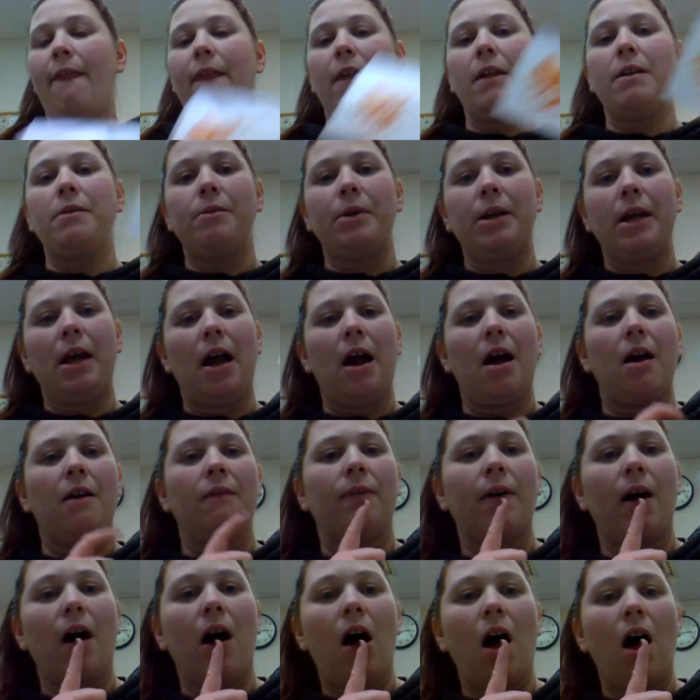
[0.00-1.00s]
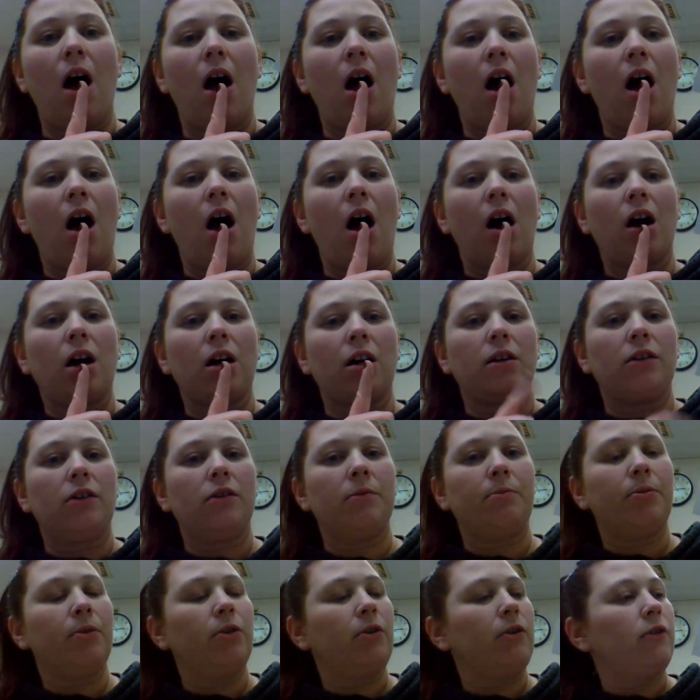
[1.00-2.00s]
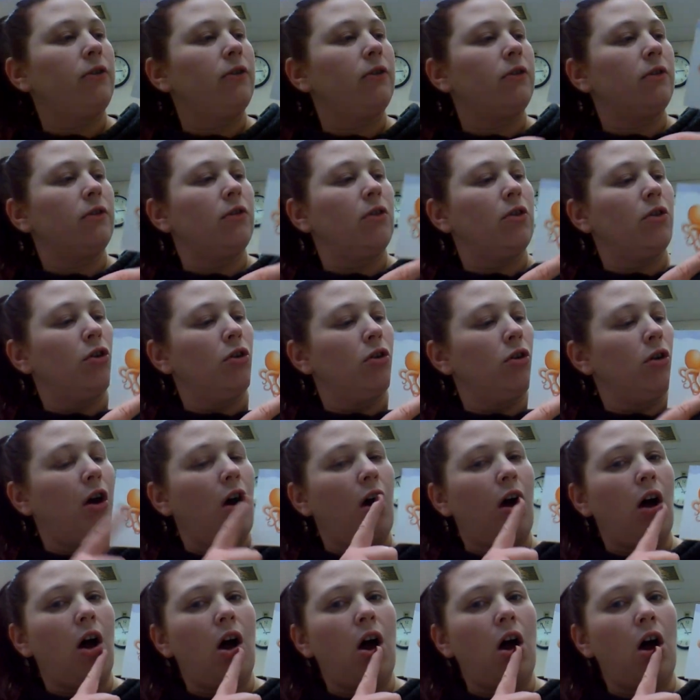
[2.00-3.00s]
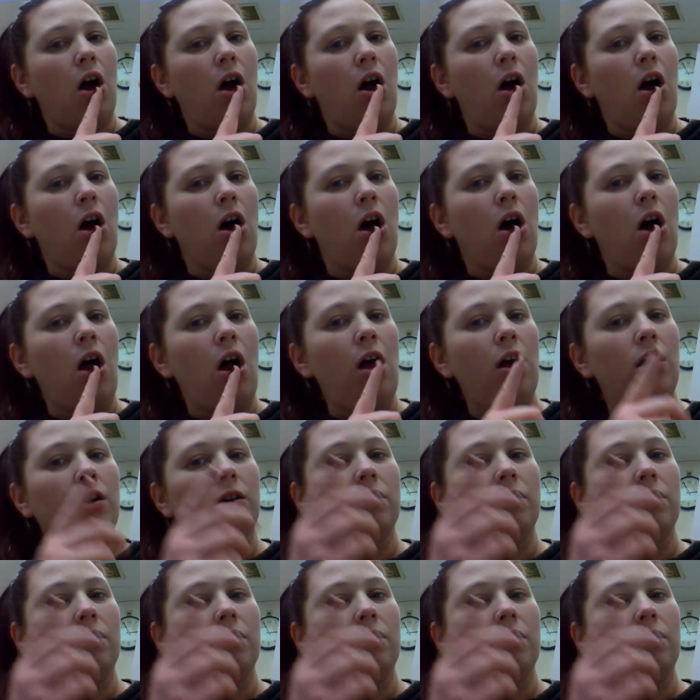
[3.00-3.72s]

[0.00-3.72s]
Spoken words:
And we have octopus, our